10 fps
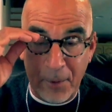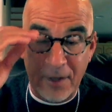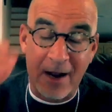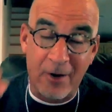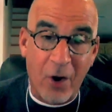
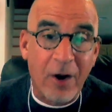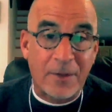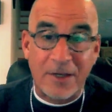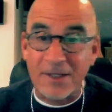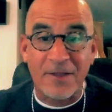down
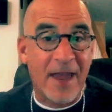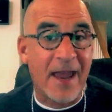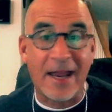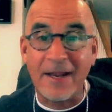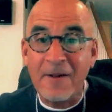Arby's, and
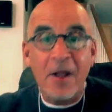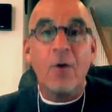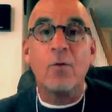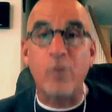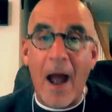they
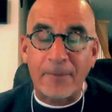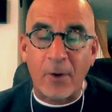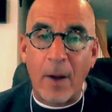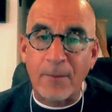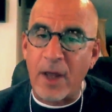wrapped
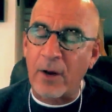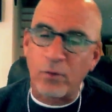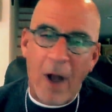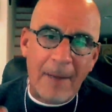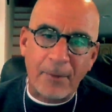their arms around it.
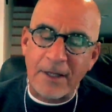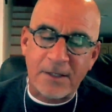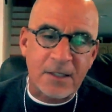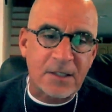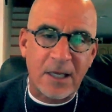Rob Lynch,
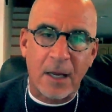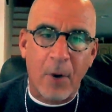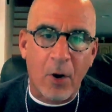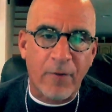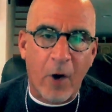the
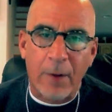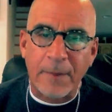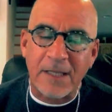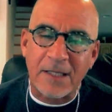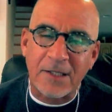CMO of
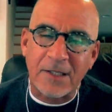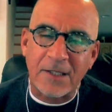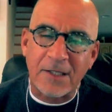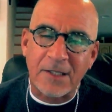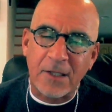Arby's, has
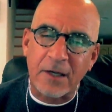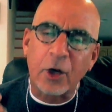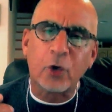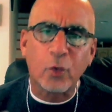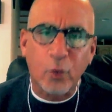done
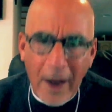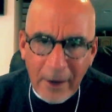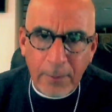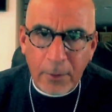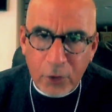an
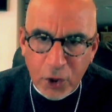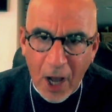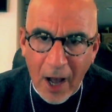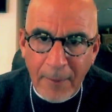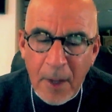incredible
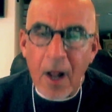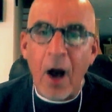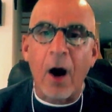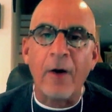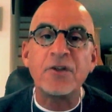job
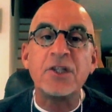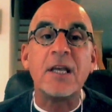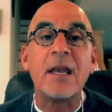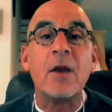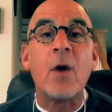of
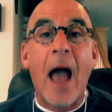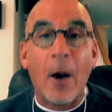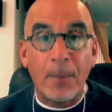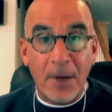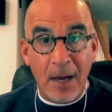seeing
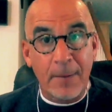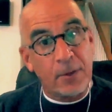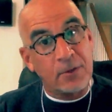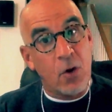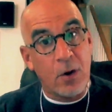how people
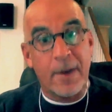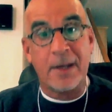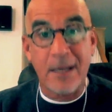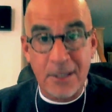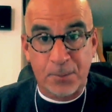are talking about
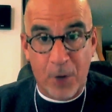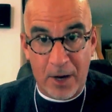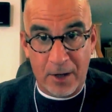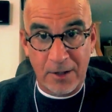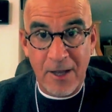his
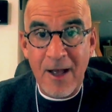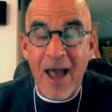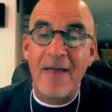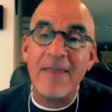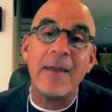product
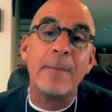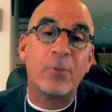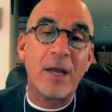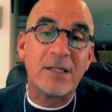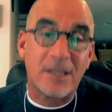and then
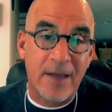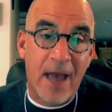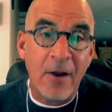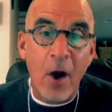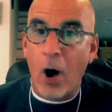embracing that
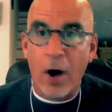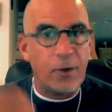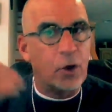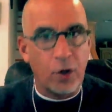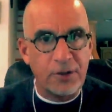on the
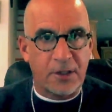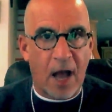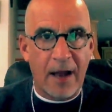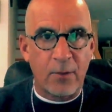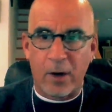good
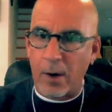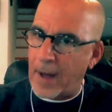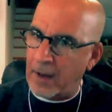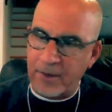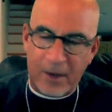side, where
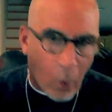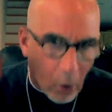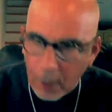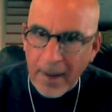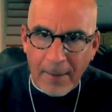they're
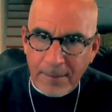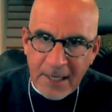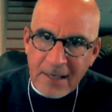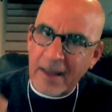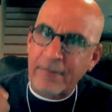all about
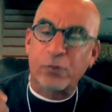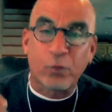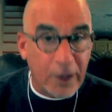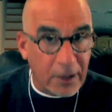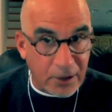meat, and they've
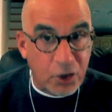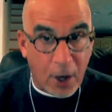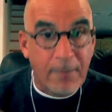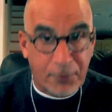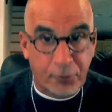really
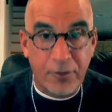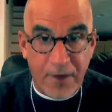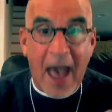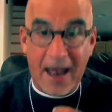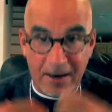jumped through that,